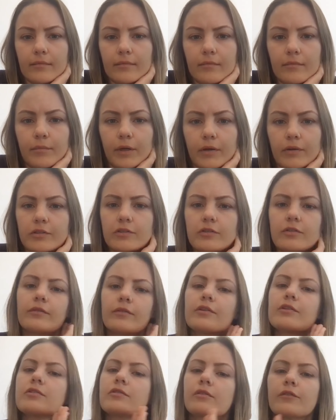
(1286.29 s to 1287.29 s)
Because on
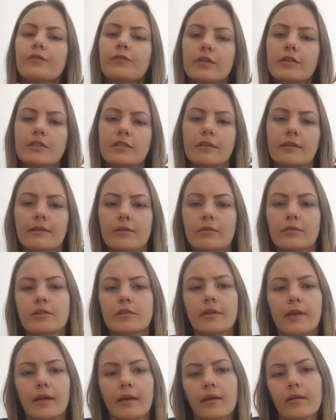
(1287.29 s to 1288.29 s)
the surface, it looks
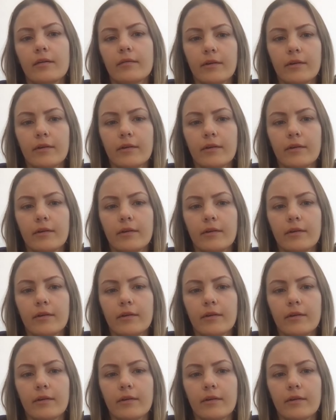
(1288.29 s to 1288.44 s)
like,